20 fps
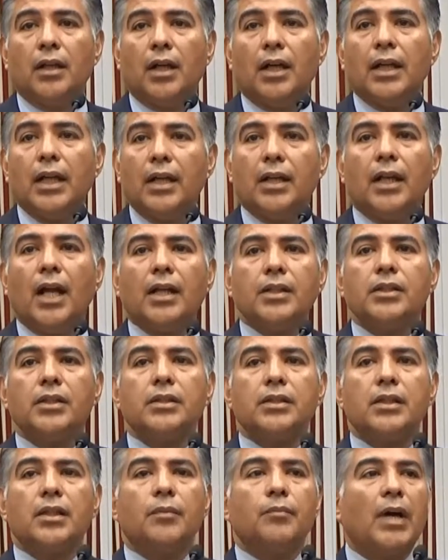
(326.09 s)
Again, not
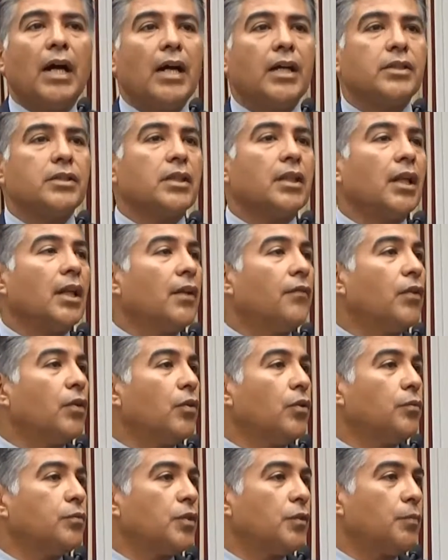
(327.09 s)
just in the minds and the living
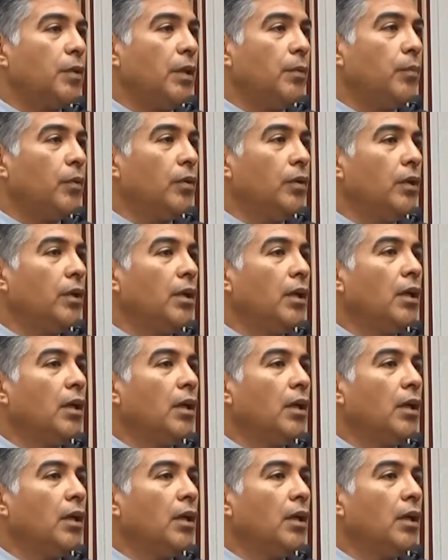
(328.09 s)
rooms of people,